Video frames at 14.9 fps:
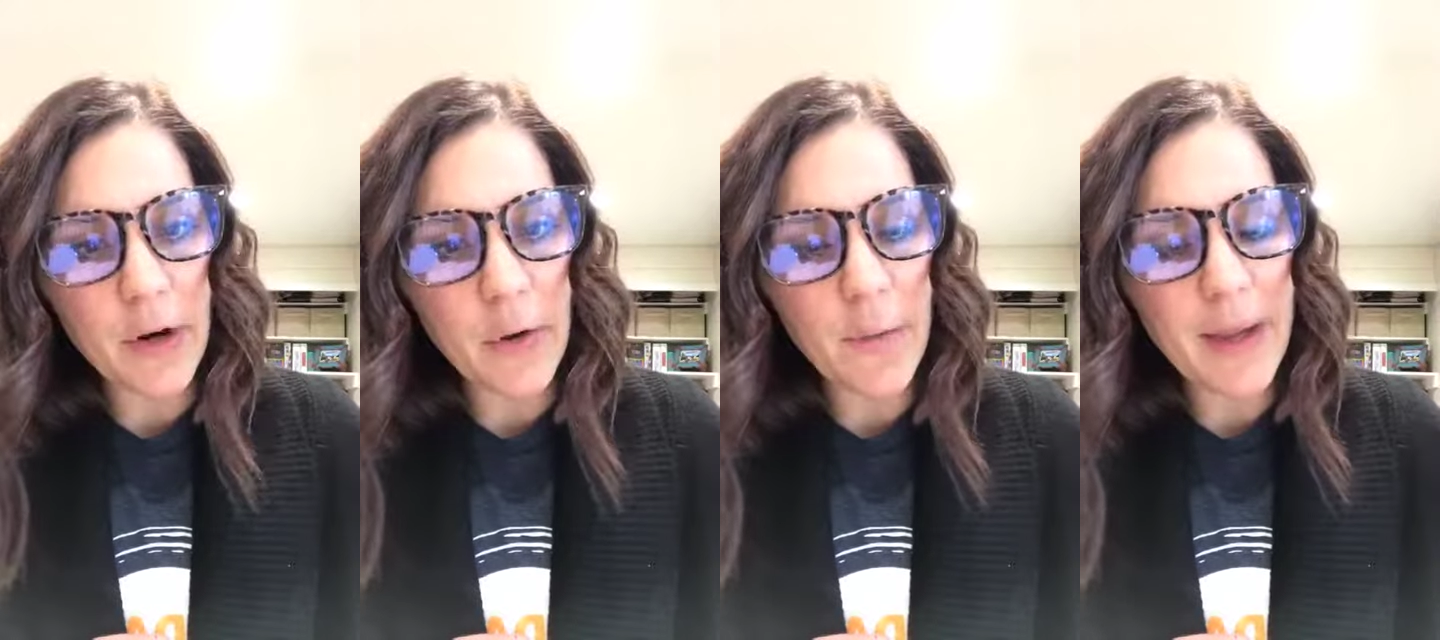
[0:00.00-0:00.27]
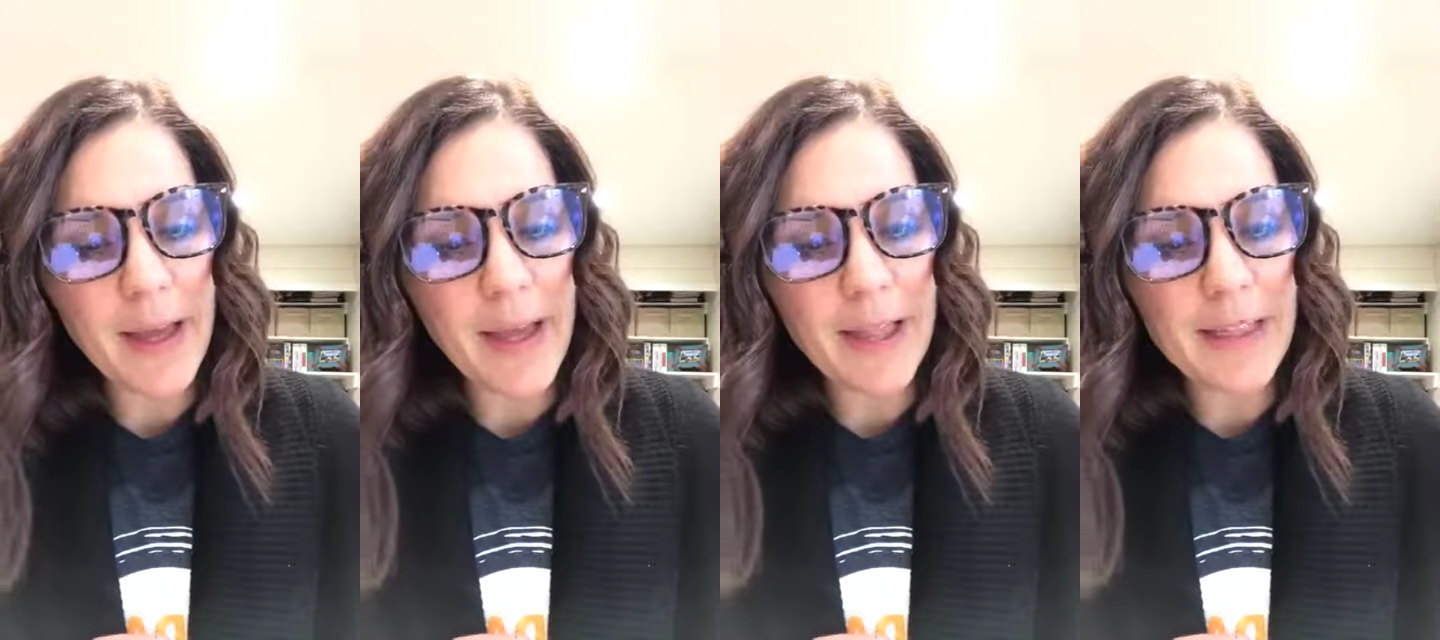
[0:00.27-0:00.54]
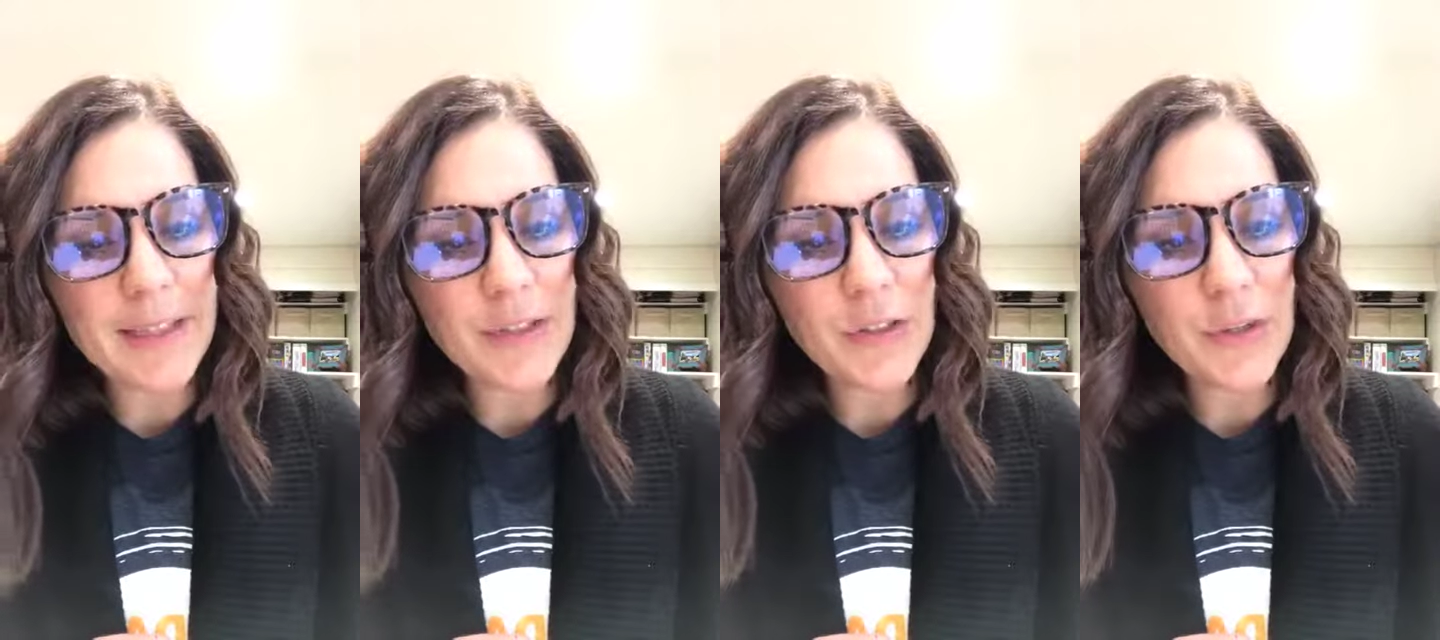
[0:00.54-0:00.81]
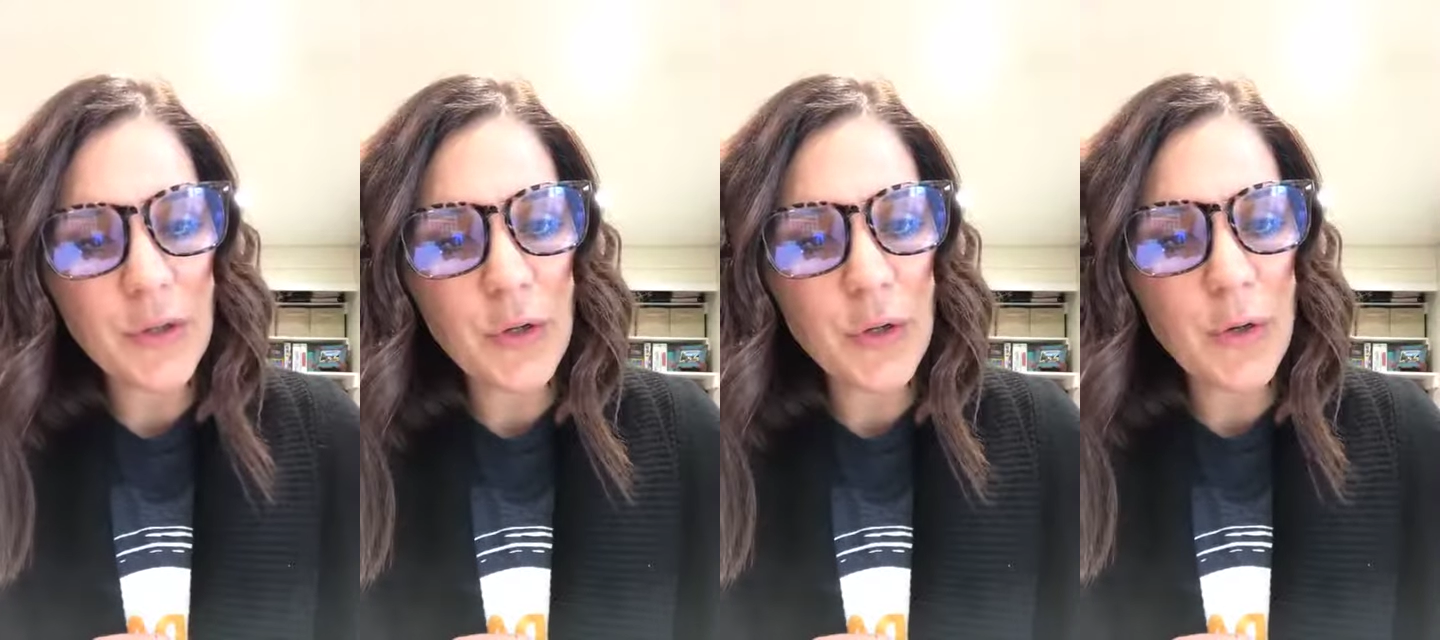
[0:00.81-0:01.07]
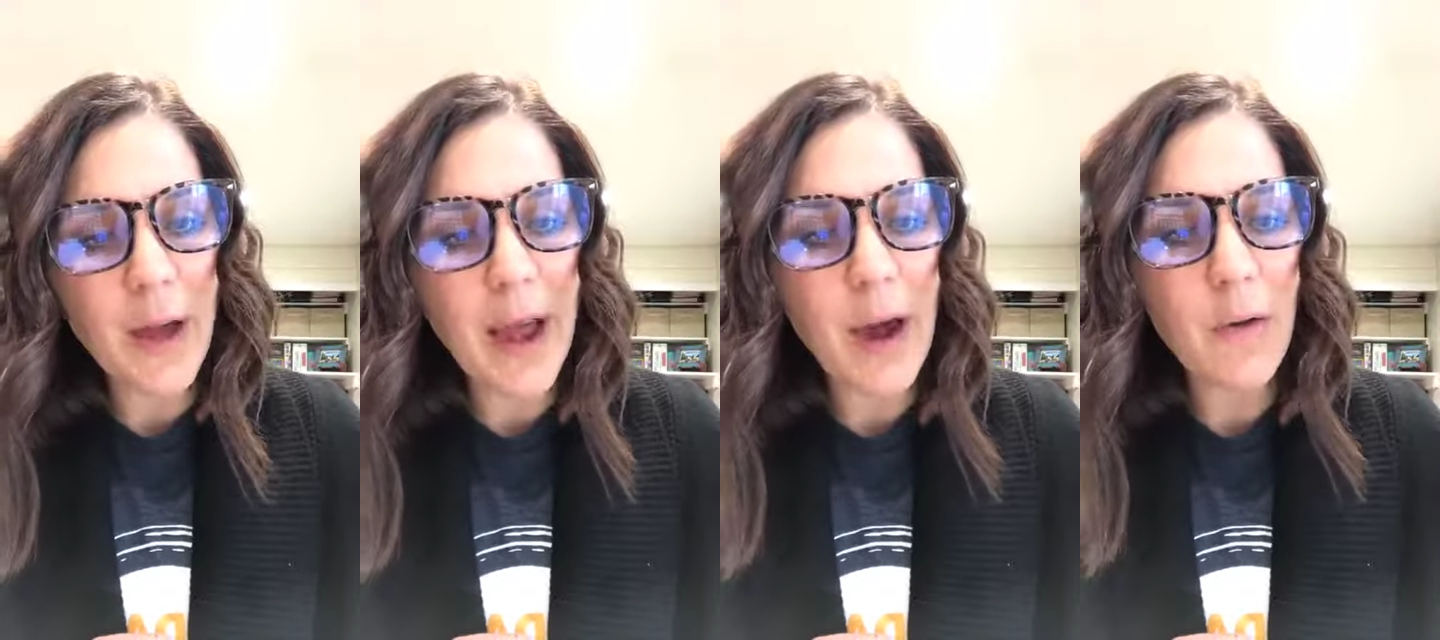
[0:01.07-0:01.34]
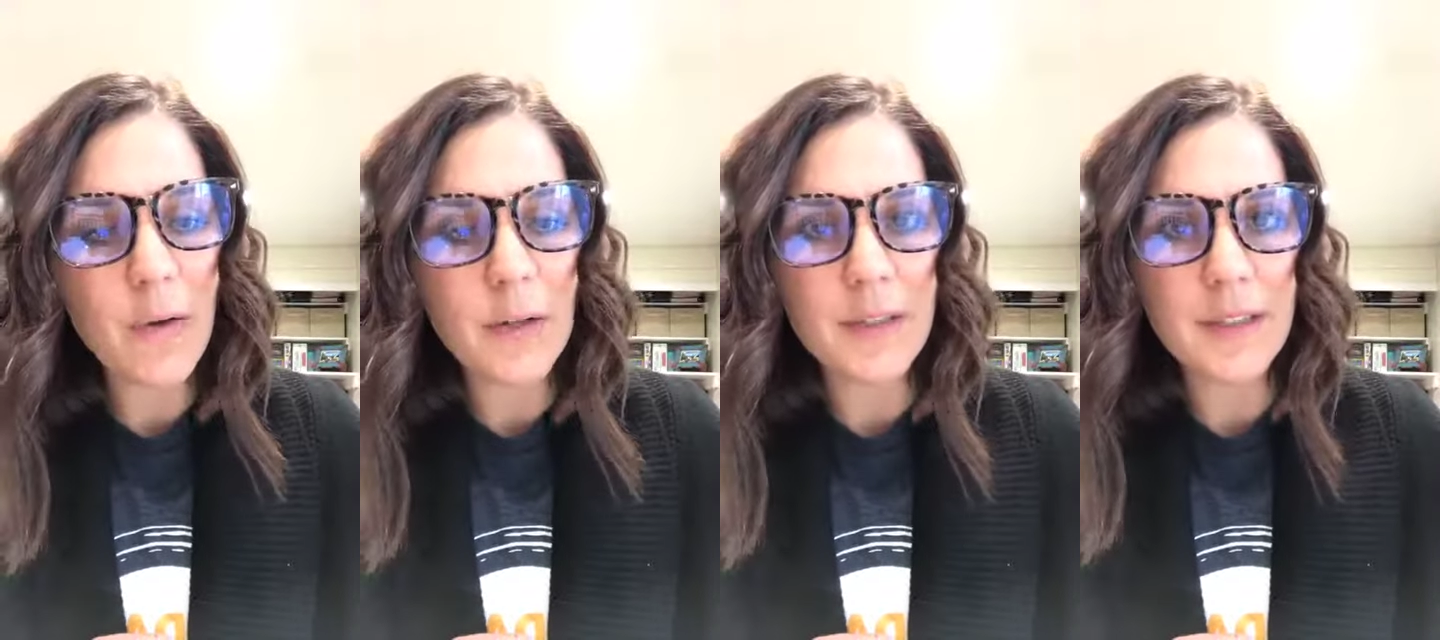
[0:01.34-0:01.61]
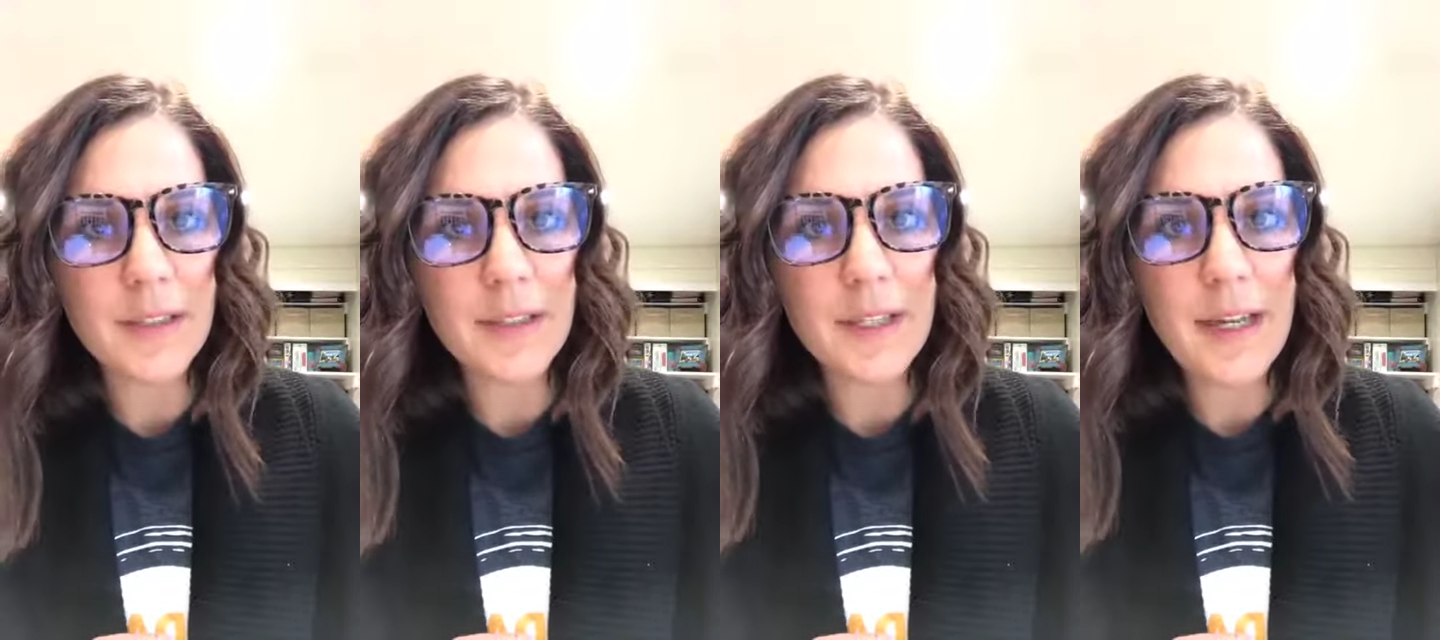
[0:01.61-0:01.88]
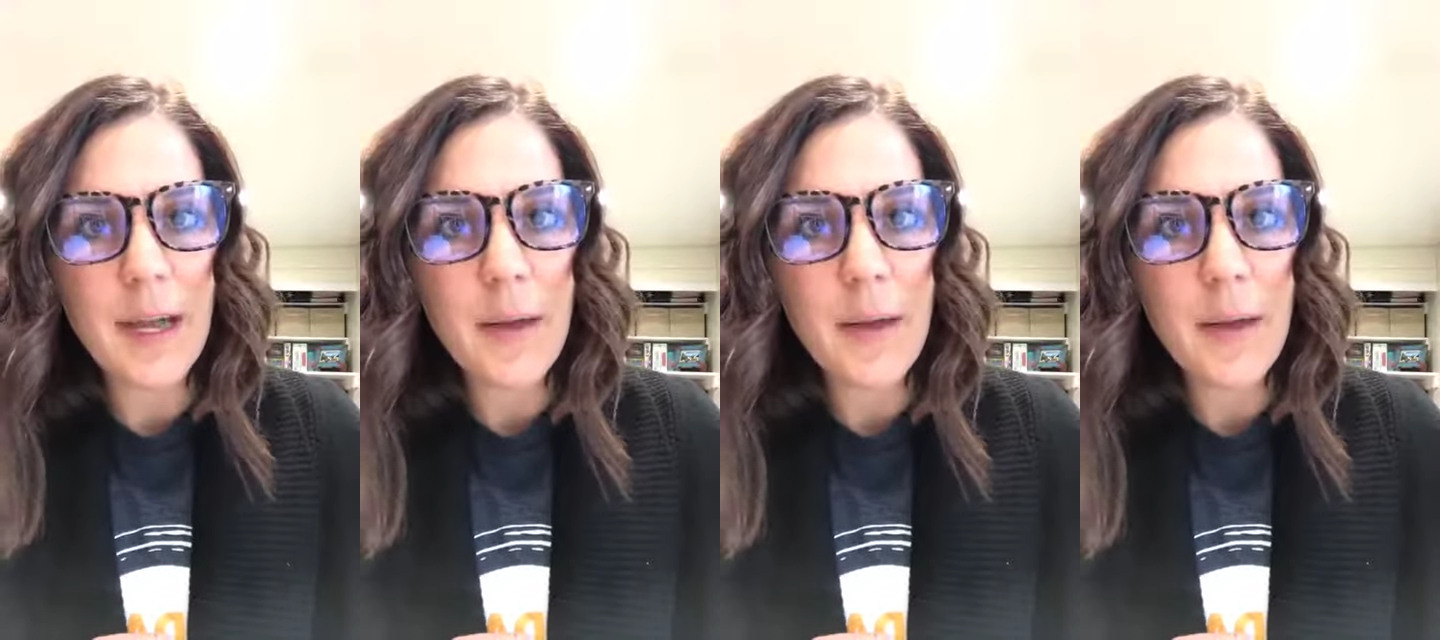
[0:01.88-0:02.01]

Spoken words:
awake at least 2 hours